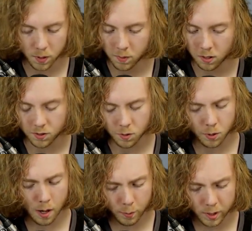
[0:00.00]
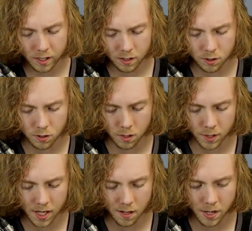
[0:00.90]
middle. So probably an extreme.
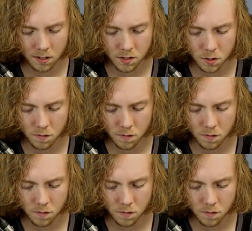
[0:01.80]
Again, about a 2 and